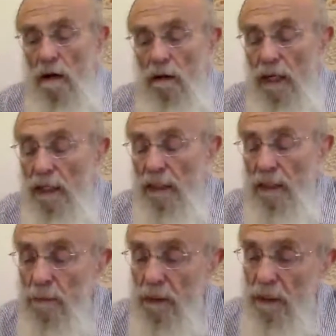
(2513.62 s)
Okay, I think
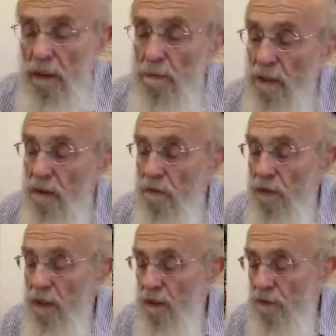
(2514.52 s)
we're going to pause over
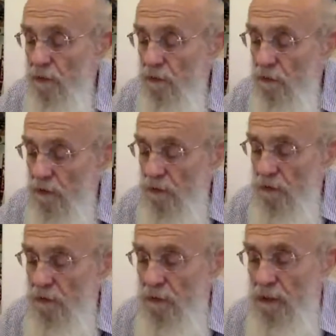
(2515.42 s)
here if you
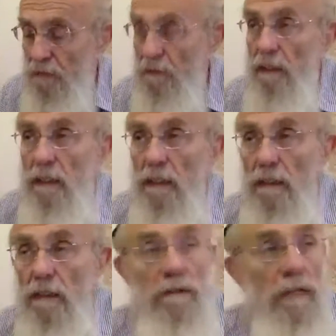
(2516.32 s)
forgive me
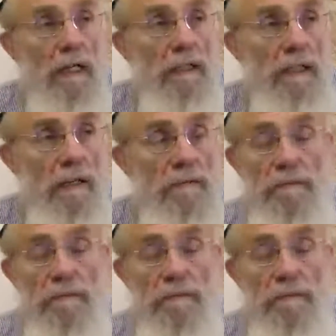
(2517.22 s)
to do that, yeah?